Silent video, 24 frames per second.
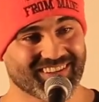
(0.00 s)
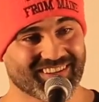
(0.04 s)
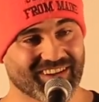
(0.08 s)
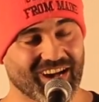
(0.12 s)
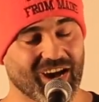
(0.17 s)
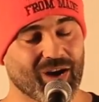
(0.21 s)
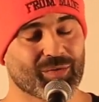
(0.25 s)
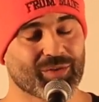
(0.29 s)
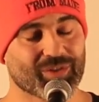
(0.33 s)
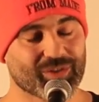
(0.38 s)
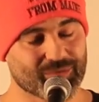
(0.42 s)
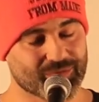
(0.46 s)

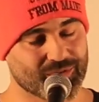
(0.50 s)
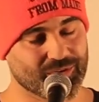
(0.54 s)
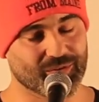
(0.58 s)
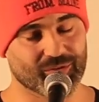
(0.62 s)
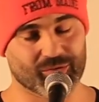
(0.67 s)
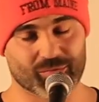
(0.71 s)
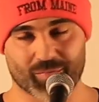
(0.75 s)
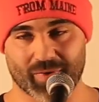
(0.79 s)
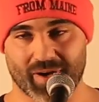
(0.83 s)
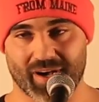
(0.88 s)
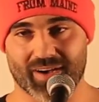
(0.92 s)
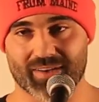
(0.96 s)
How are you
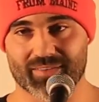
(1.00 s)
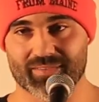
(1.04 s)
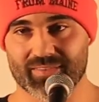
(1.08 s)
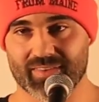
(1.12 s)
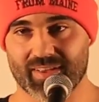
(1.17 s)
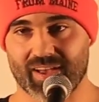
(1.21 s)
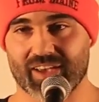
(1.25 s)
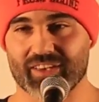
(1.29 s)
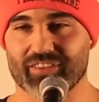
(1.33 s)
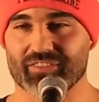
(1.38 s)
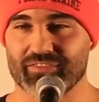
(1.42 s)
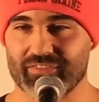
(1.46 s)
doing, Pop?
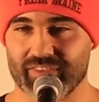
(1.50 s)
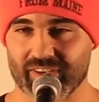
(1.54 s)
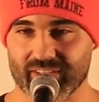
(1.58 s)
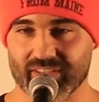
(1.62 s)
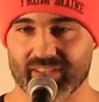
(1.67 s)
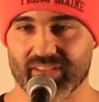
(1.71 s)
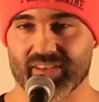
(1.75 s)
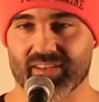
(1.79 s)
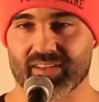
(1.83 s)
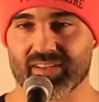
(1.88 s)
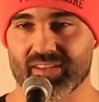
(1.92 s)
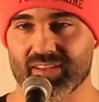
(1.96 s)
How you
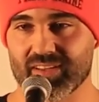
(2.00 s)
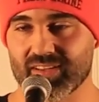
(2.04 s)
feeling?